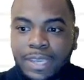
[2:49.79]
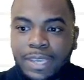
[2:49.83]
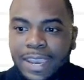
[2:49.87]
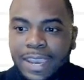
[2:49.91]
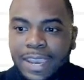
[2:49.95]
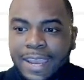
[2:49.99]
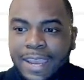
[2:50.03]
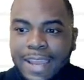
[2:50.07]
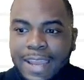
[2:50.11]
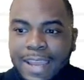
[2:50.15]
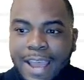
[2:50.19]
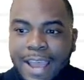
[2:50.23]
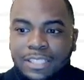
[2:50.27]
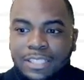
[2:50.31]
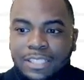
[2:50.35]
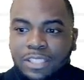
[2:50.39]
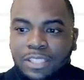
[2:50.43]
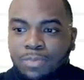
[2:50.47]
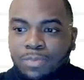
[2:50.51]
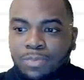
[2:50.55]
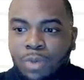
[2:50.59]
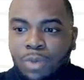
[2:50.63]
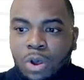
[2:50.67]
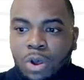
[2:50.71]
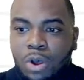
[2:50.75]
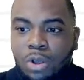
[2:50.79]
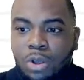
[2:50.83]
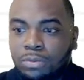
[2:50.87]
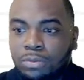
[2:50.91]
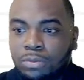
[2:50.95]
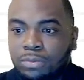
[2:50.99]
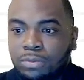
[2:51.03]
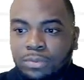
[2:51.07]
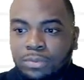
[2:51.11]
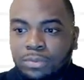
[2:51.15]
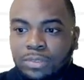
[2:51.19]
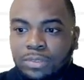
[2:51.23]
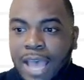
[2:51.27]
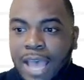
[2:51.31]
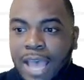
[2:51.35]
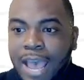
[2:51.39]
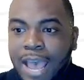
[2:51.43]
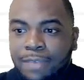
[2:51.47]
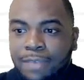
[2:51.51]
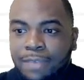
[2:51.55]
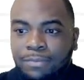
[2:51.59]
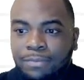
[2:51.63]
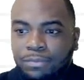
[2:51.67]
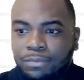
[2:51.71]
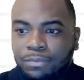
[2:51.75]
in that small
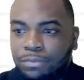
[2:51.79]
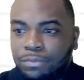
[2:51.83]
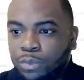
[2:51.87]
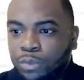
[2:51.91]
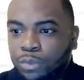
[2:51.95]
time